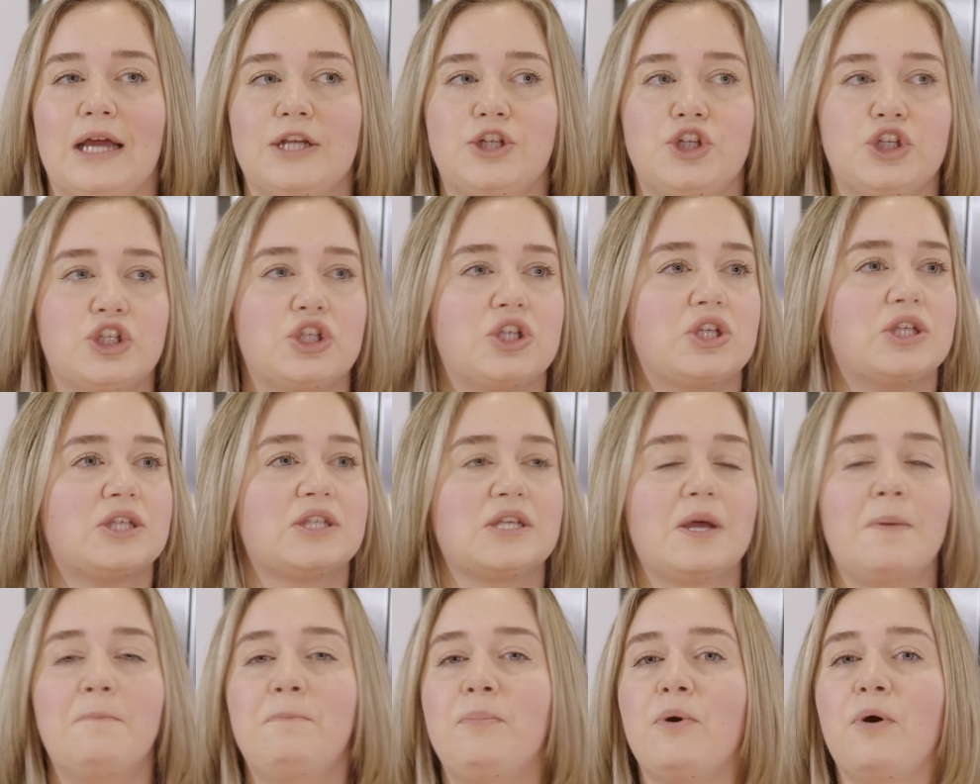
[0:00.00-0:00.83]
just
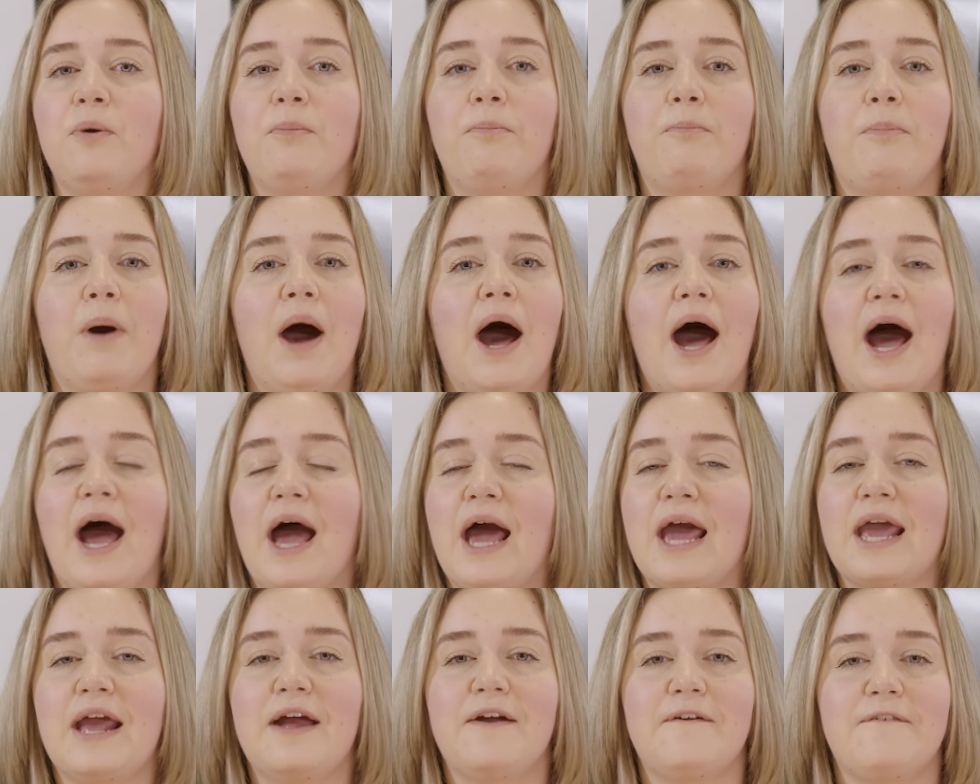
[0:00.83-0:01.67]
simple
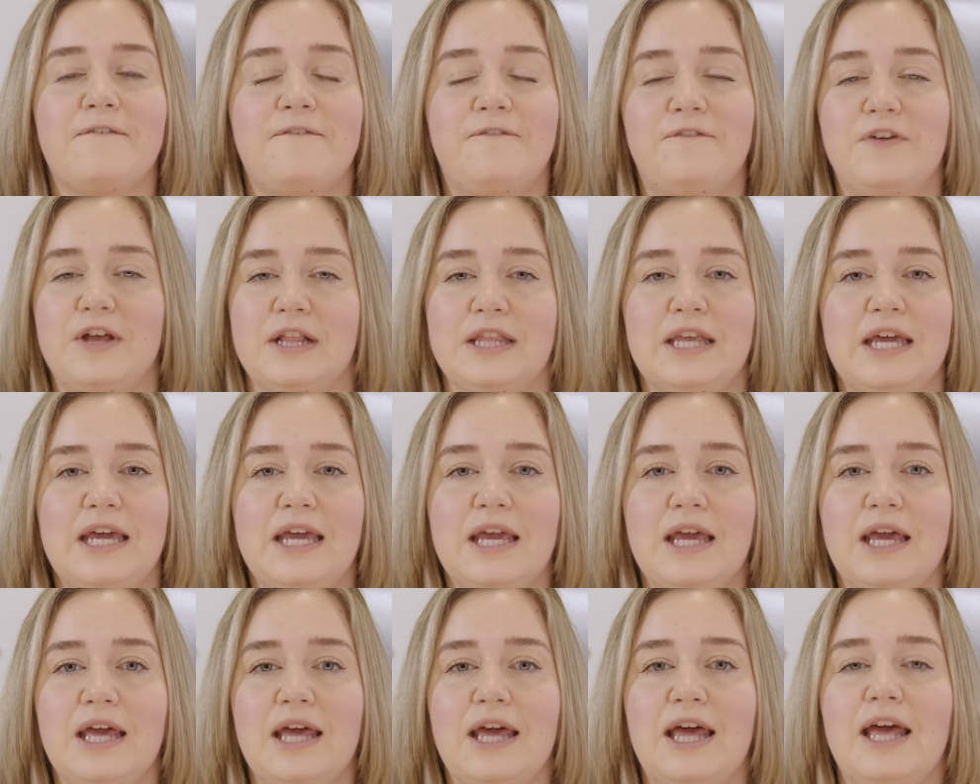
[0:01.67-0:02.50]
pie
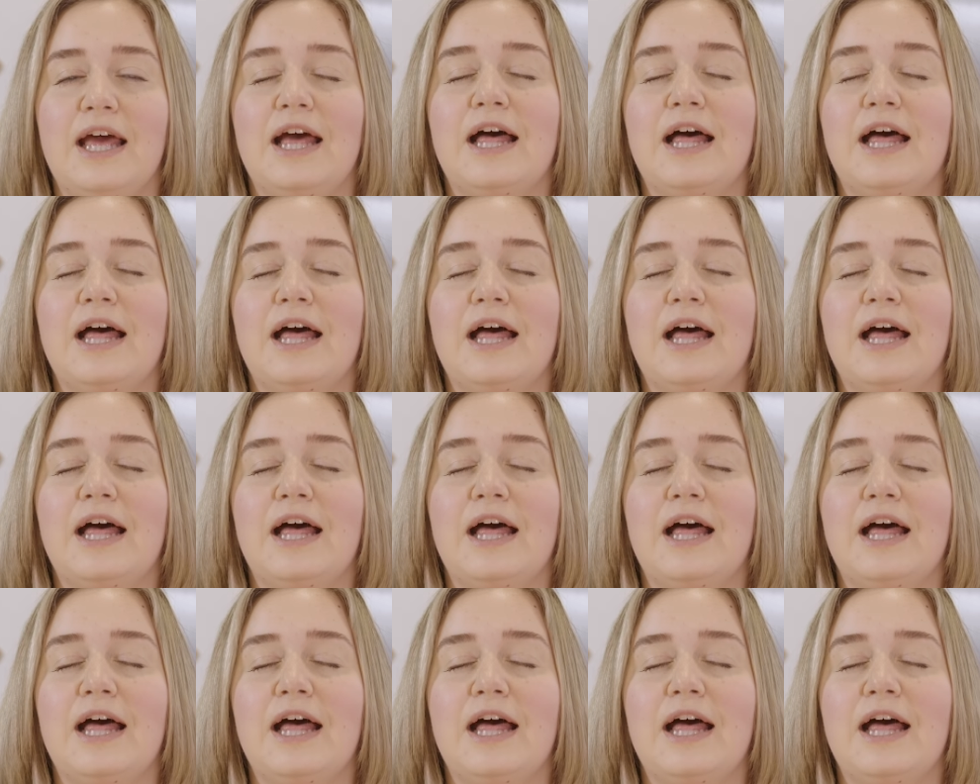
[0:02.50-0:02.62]
filling.